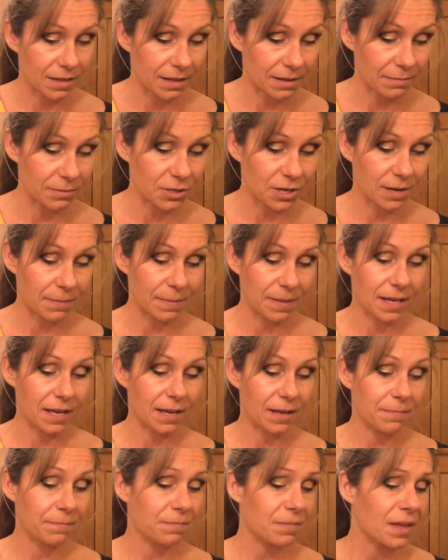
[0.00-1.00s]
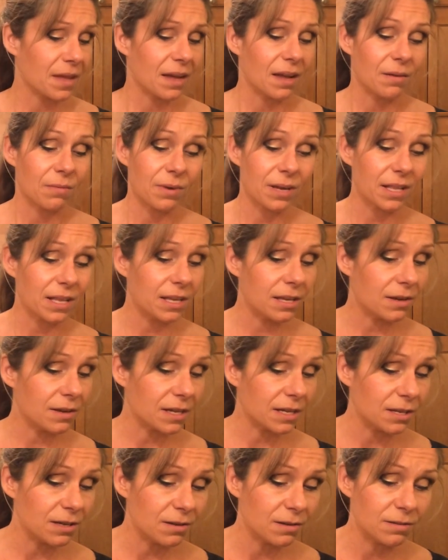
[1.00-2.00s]
I'm chopping up. Really, you
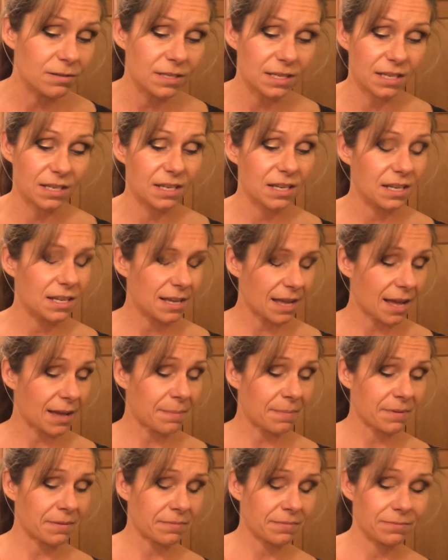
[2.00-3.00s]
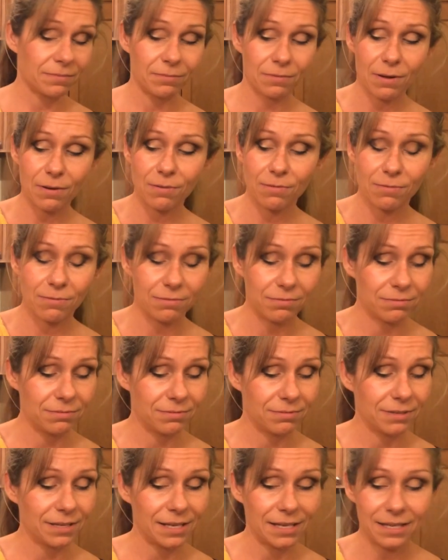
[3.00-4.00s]
can use any type of, whoa,
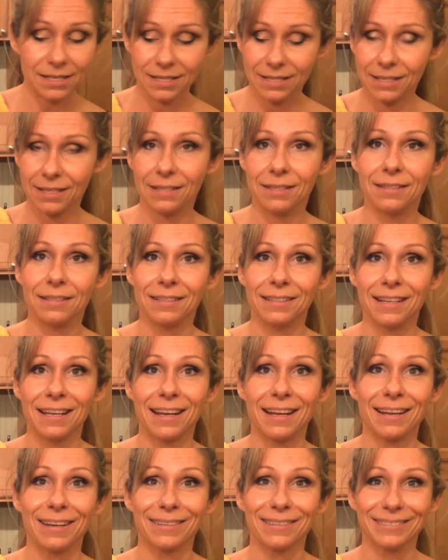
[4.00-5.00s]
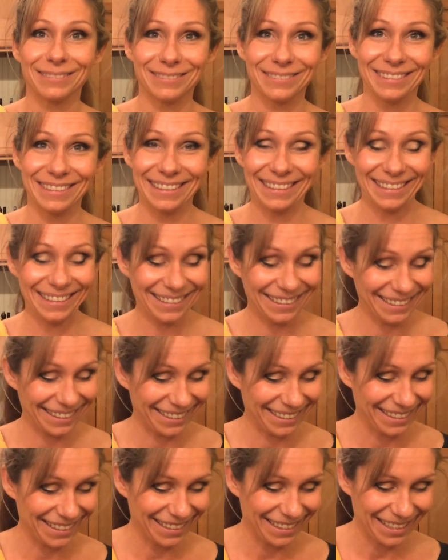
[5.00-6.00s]
easy now.
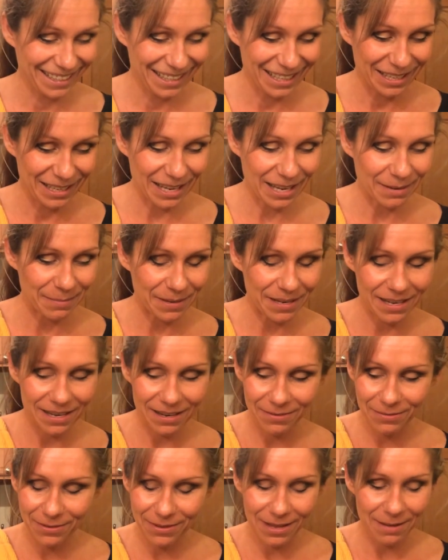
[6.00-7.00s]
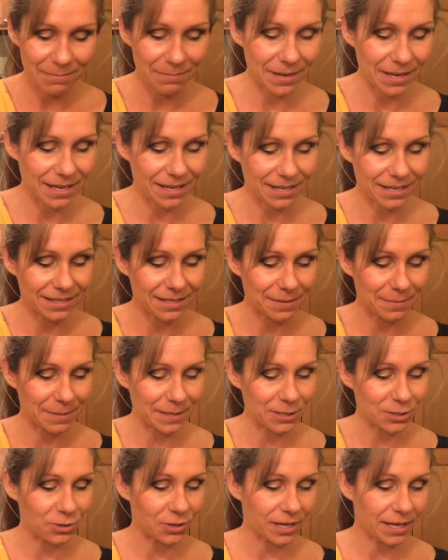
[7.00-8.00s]
Gotta be careful of that bacon, it's a
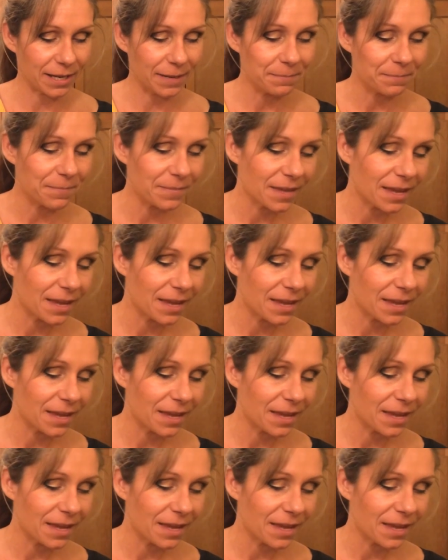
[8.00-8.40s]
bit tricky.